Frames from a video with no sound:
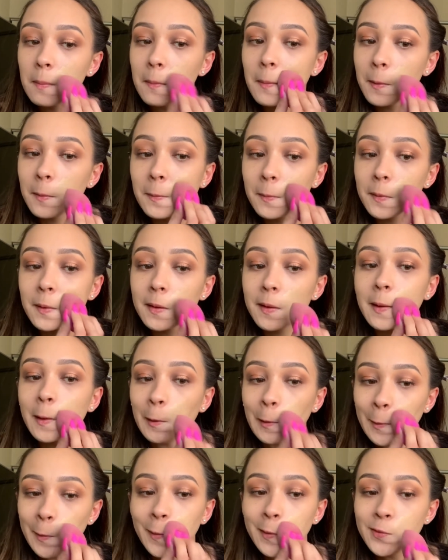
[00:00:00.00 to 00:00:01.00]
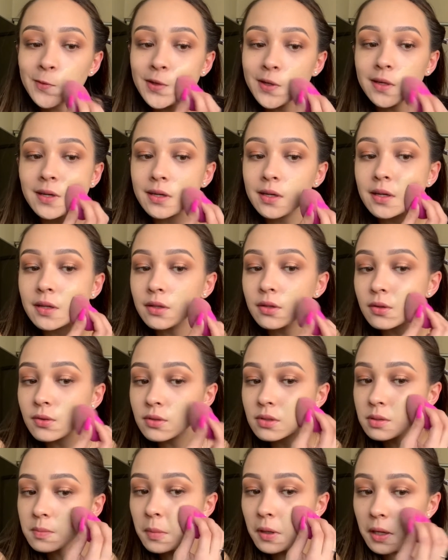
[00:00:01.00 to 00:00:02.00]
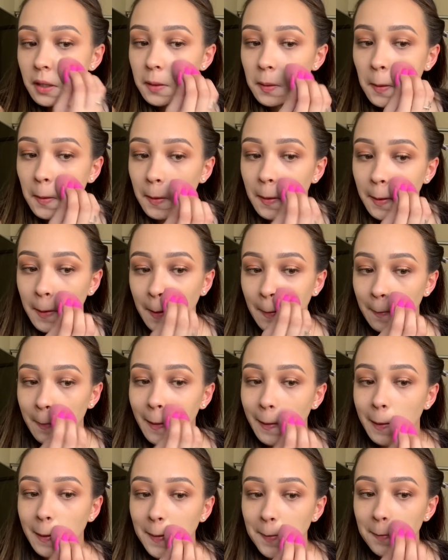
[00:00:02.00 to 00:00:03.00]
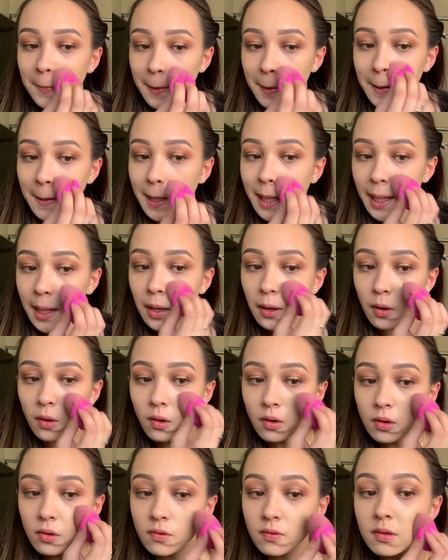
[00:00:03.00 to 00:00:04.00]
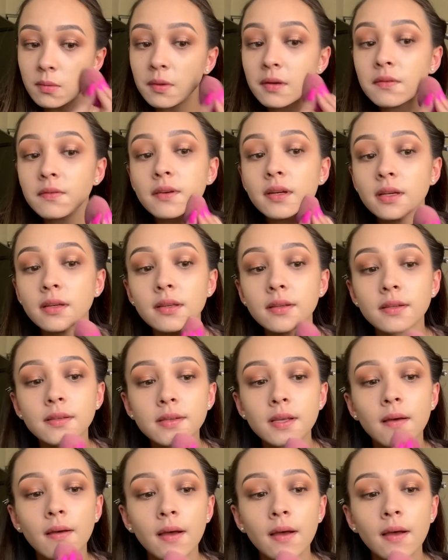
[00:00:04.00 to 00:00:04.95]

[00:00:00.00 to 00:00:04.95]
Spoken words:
And really concentrate it in those spots. Like I'm not going to blend that all over my face.